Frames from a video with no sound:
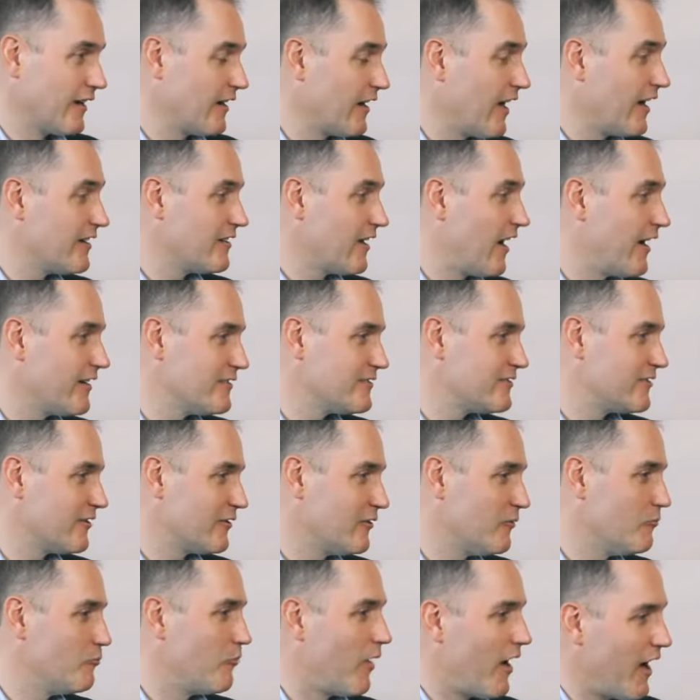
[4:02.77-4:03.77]
And I
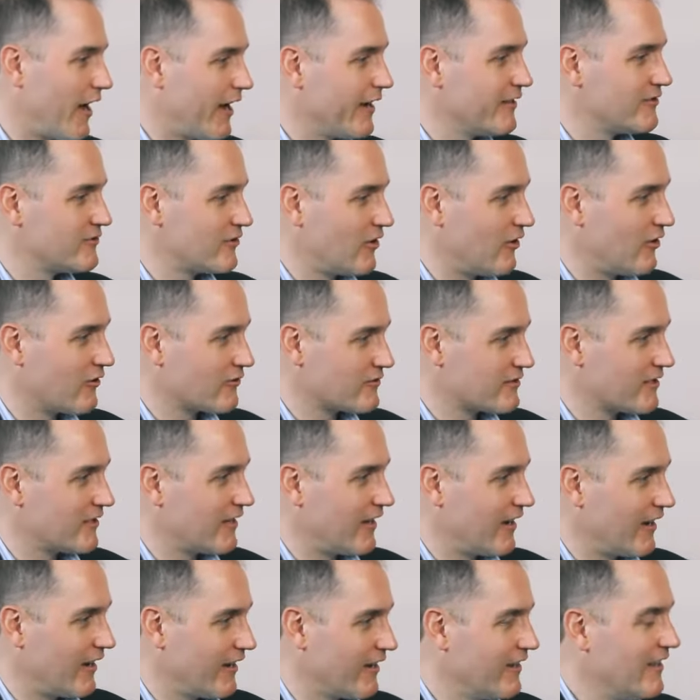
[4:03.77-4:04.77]
still buy songs that
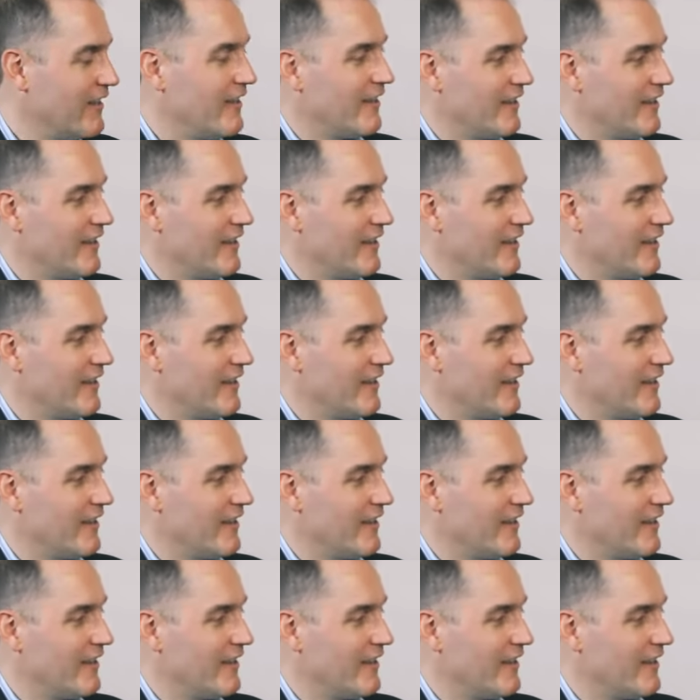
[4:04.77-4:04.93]
I